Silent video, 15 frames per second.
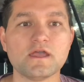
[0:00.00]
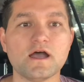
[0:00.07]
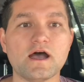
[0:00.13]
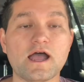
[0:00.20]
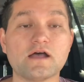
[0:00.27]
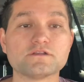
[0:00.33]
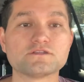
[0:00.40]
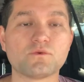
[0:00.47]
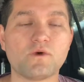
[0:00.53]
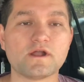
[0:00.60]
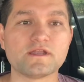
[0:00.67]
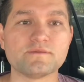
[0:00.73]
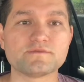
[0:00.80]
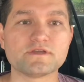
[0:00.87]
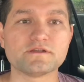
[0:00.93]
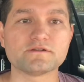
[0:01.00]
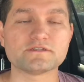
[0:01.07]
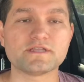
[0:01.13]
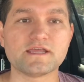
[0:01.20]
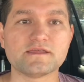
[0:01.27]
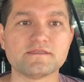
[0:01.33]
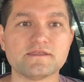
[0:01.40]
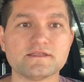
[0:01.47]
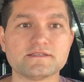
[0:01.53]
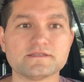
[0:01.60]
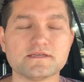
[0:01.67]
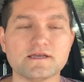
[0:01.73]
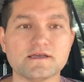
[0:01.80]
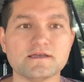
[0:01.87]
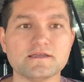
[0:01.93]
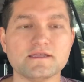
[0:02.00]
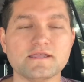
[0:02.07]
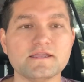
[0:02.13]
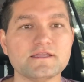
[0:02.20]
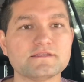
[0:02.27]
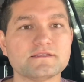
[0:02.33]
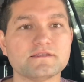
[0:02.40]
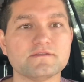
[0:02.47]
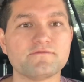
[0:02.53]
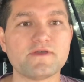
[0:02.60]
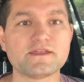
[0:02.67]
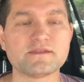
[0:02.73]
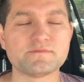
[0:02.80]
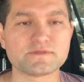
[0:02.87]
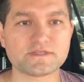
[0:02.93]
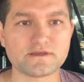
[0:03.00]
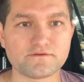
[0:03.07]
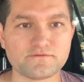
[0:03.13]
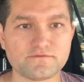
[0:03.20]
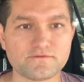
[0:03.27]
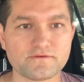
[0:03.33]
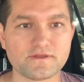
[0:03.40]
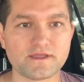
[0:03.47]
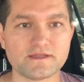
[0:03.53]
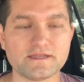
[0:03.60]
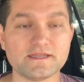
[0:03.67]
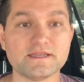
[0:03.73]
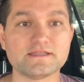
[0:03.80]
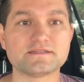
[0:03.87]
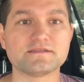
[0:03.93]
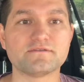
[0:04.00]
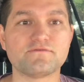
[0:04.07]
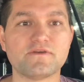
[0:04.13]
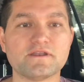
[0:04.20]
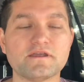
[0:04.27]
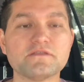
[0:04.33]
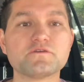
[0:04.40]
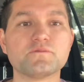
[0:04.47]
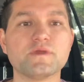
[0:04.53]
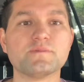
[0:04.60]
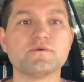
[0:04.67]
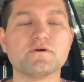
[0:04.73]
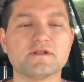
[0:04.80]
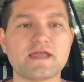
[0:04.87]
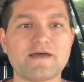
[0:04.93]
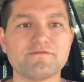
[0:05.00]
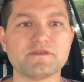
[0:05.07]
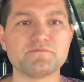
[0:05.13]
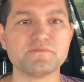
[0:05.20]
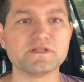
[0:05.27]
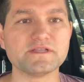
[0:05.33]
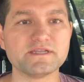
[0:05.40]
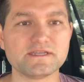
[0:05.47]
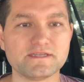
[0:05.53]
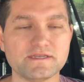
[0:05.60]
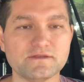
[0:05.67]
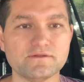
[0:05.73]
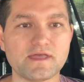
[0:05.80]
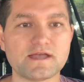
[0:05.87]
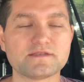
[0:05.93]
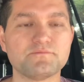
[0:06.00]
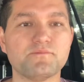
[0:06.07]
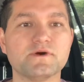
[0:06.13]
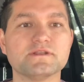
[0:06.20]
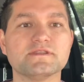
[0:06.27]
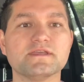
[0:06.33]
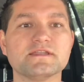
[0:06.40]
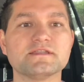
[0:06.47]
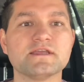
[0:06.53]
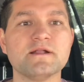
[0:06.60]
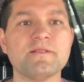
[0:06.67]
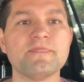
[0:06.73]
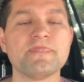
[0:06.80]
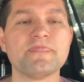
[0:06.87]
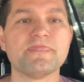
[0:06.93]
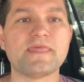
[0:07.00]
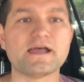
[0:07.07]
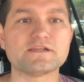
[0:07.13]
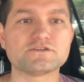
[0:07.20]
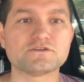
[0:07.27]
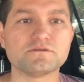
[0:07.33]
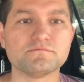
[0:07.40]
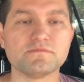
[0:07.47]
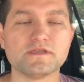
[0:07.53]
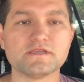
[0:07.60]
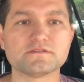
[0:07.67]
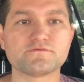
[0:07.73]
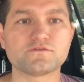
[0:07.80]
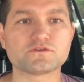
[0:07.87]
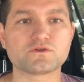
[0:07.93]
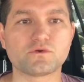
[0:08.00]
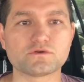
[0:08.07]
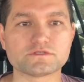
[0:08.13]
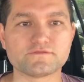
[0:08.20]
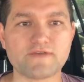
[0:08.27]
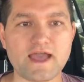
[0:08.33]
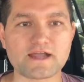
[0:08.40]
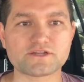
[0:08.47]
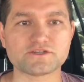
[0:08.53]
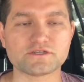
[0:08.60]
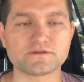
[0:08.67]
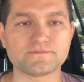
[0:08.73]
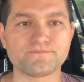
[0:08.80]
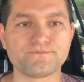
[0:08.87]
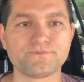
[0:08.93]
I also want him to understand that he needs to defend himself, and he needs to defend other people and have the ability to do that, but that shouldn't be his first course of action.